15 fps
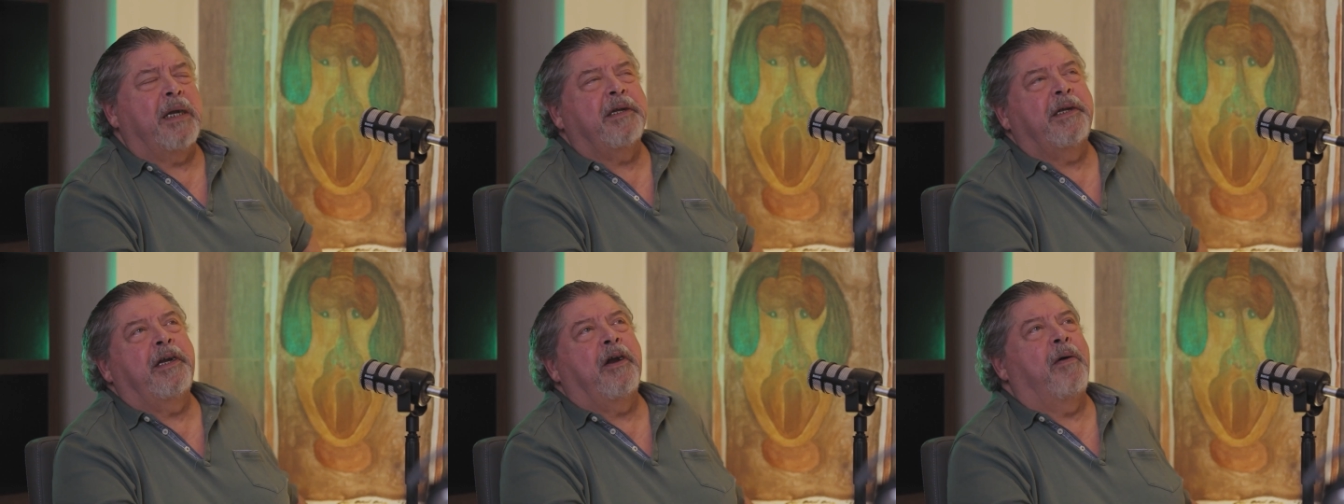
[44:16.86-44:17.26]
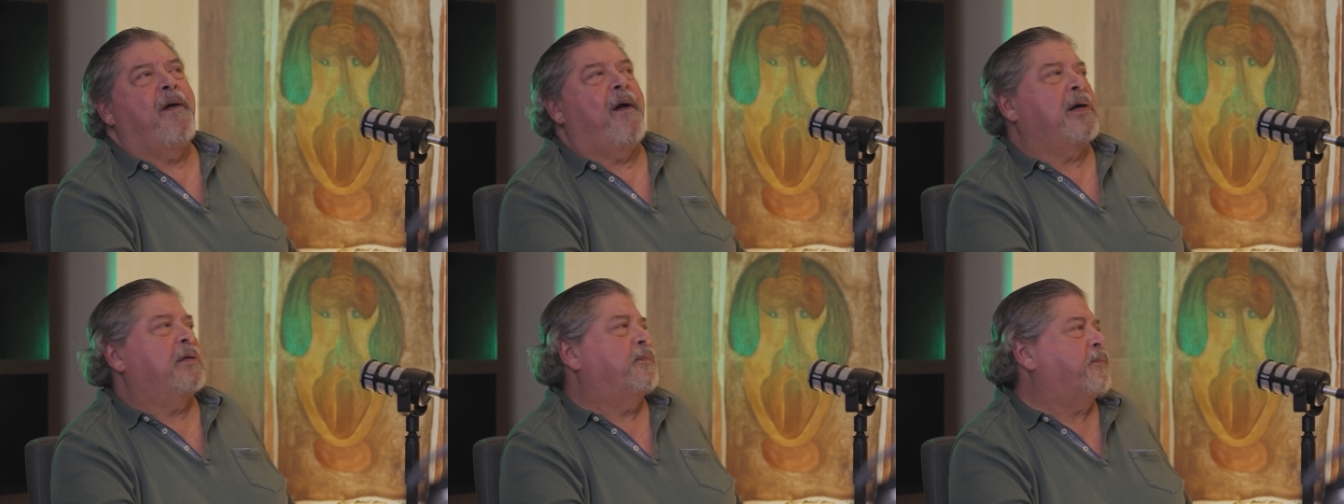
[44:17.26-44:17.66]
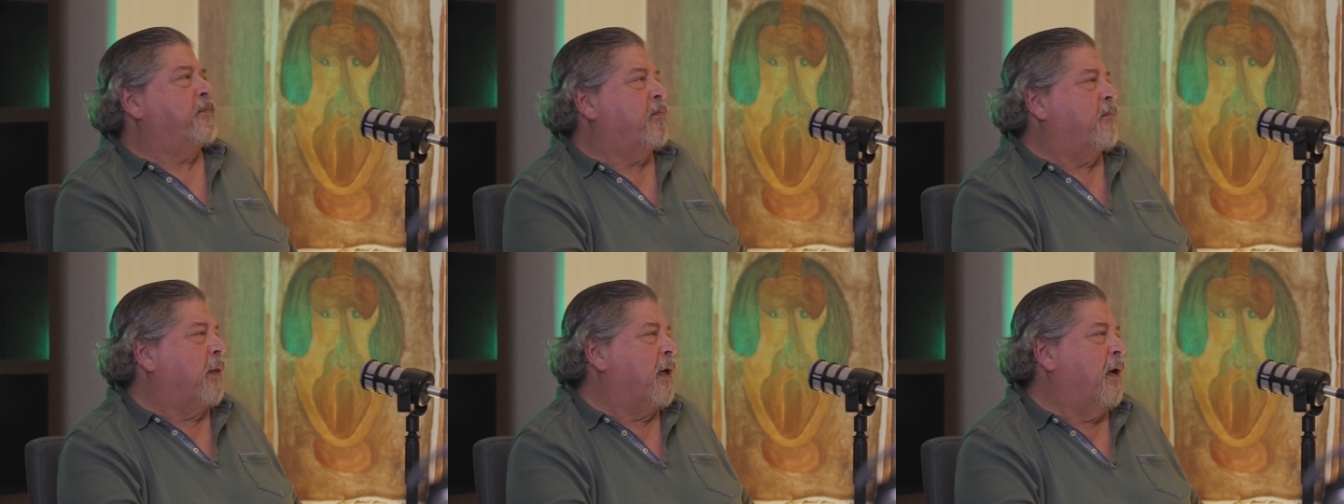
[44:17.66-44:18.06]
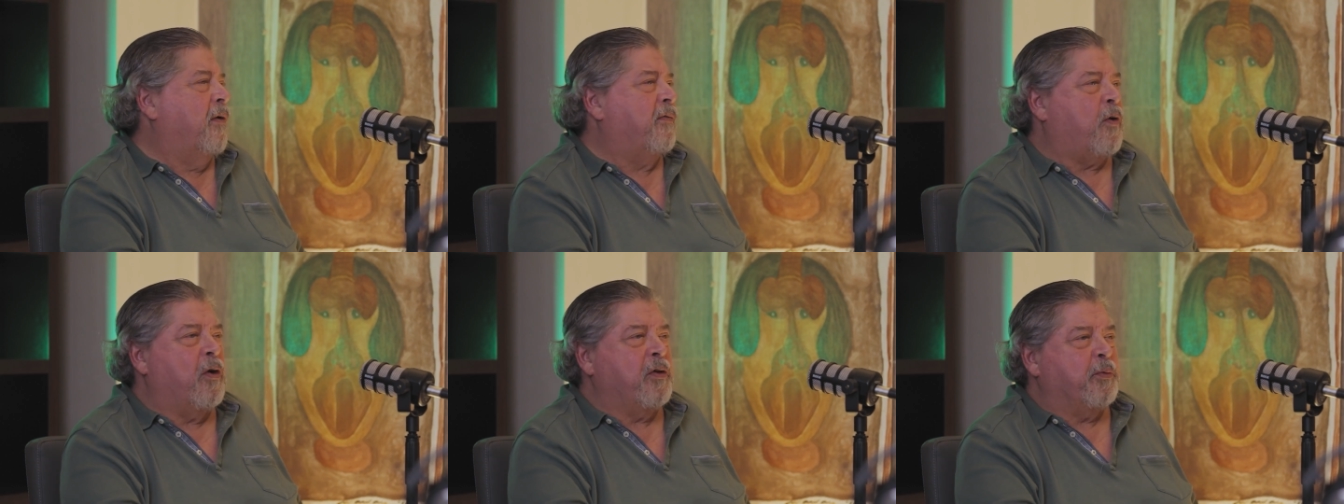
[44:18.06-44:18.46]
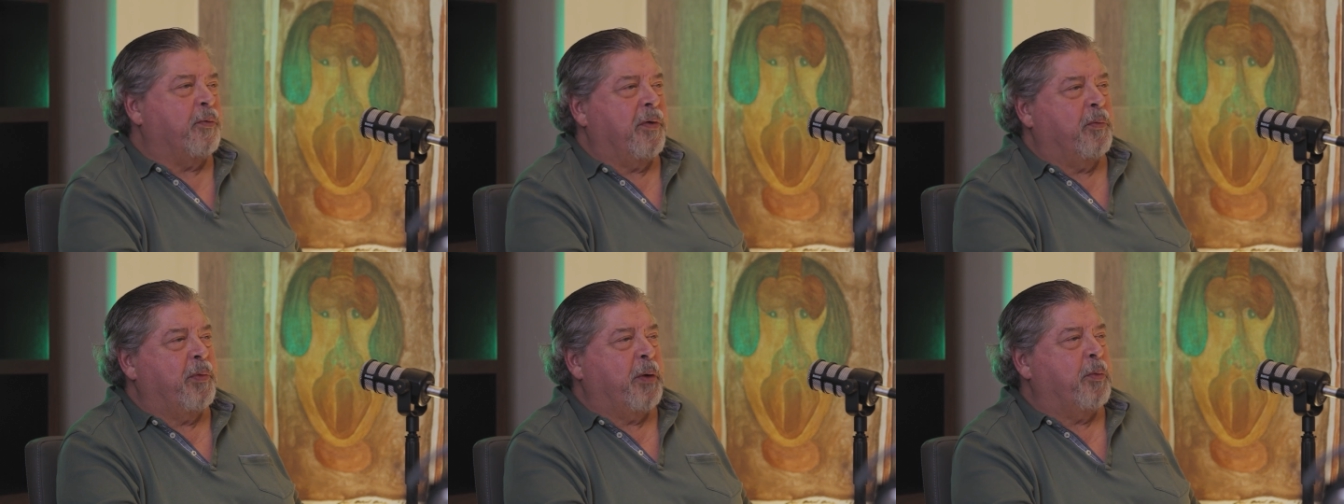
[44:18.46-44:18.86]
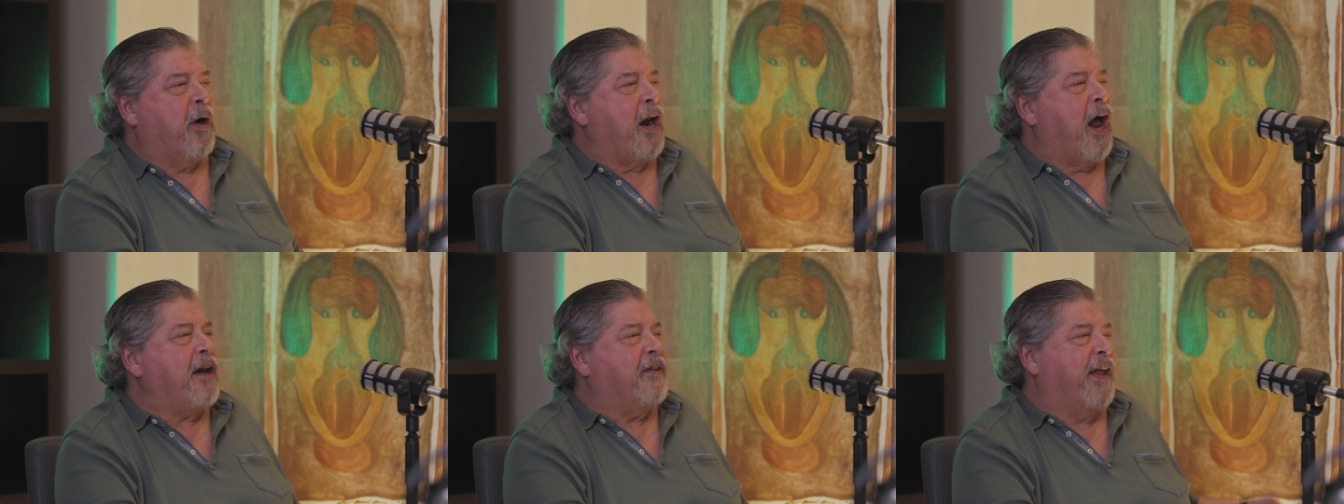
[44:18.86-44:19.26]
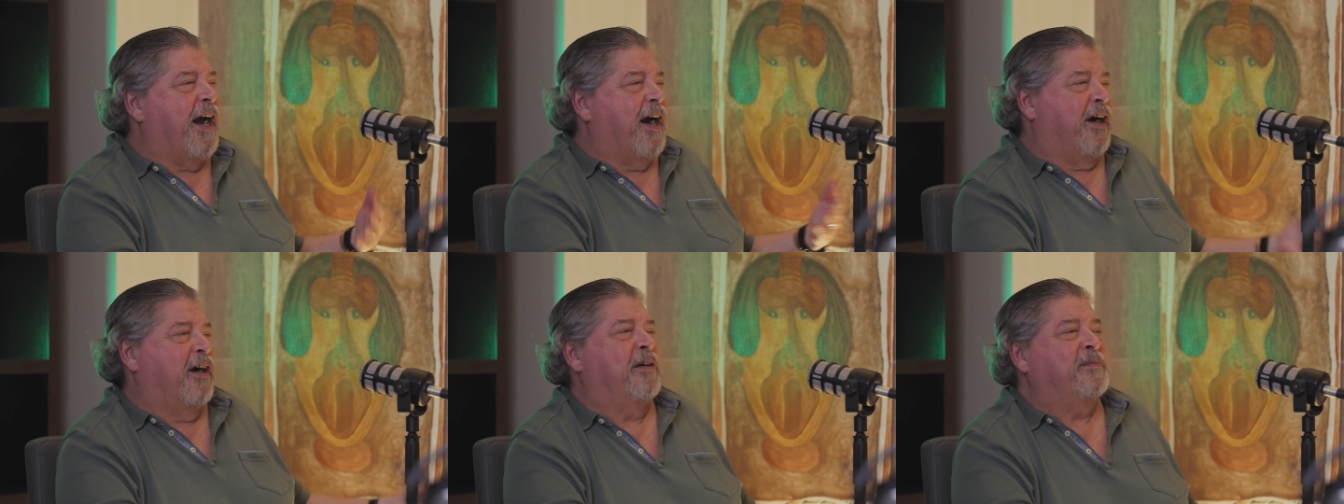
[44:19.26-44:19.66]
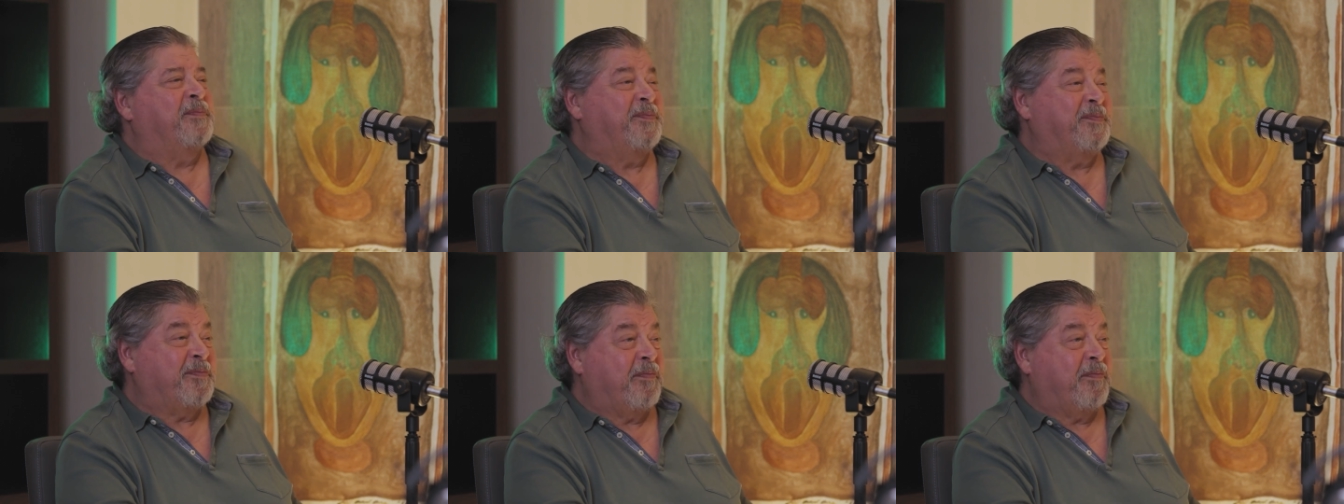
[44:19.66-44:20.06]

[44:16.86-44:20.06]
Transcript: Well, you know, of course we were not there.